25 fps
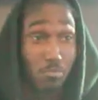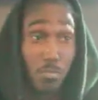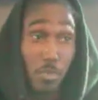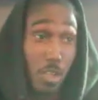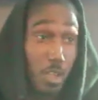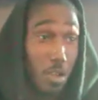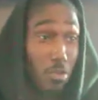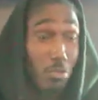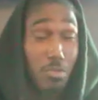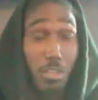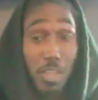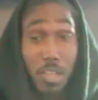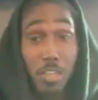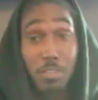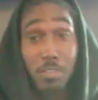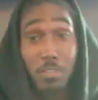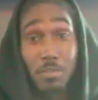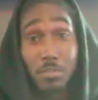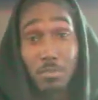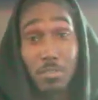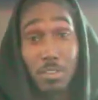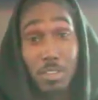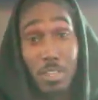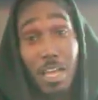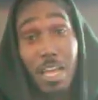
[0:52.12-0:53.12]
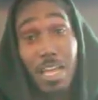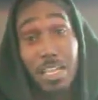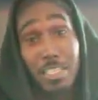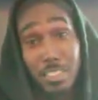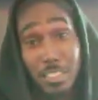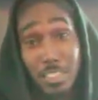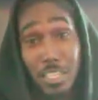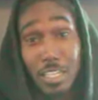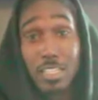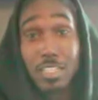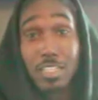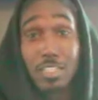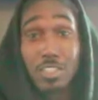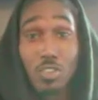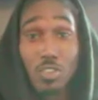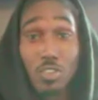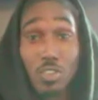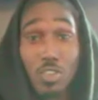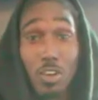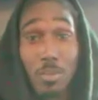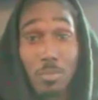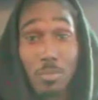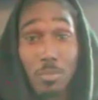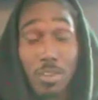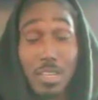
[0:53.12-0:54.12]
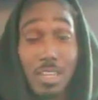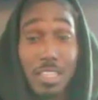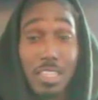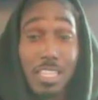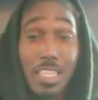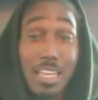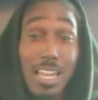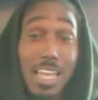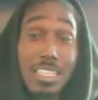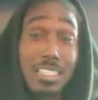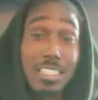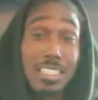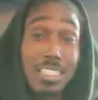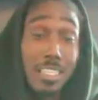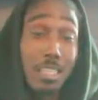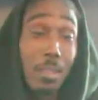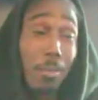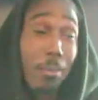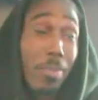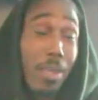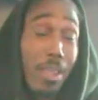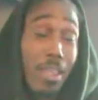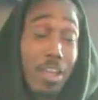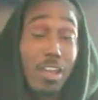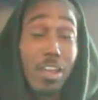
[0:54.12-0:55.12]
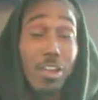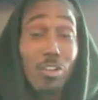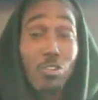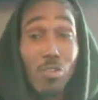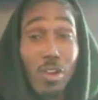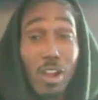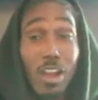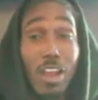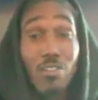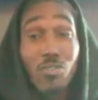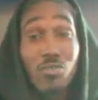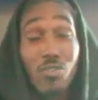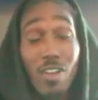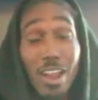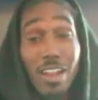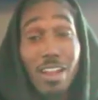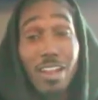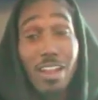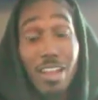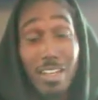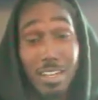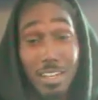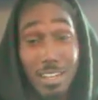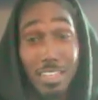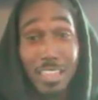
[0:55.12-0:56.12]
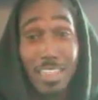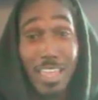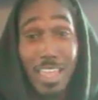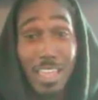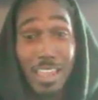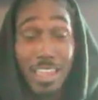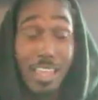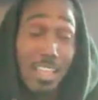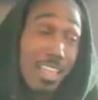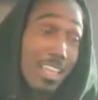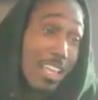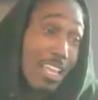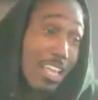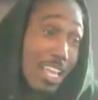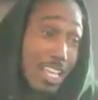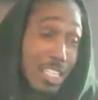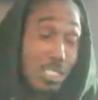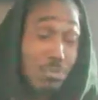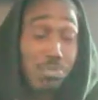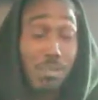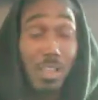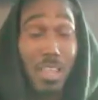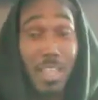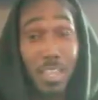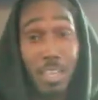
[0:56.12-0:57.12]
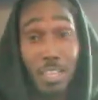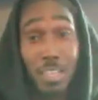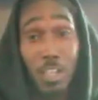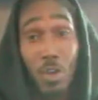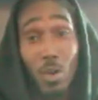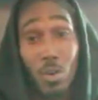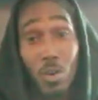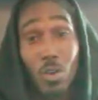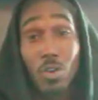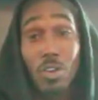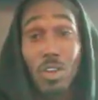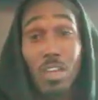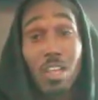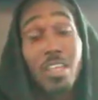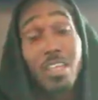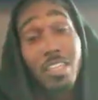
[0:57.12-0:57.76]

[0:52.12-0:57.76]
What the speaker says: Okay, I sent it to him and then I sent a paragraph right under that explaining on,